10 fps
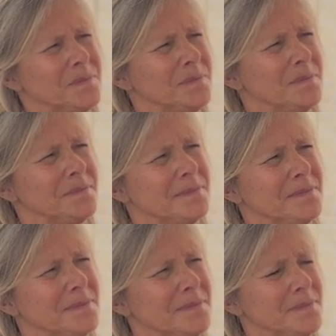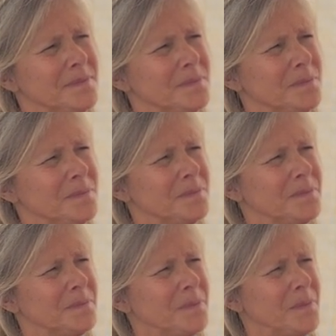
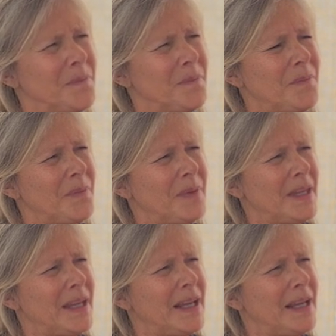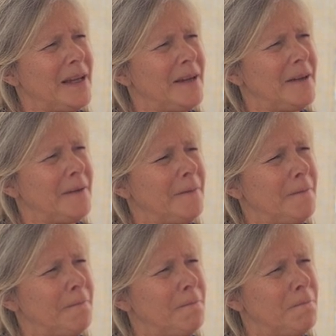
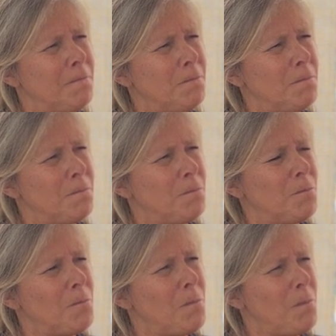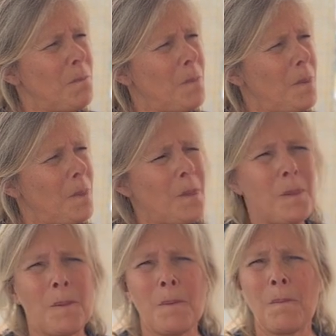
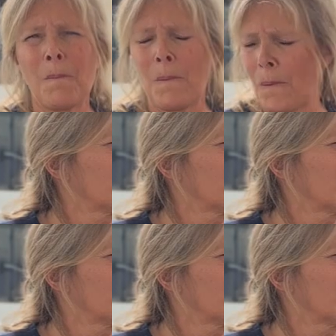(not speaking)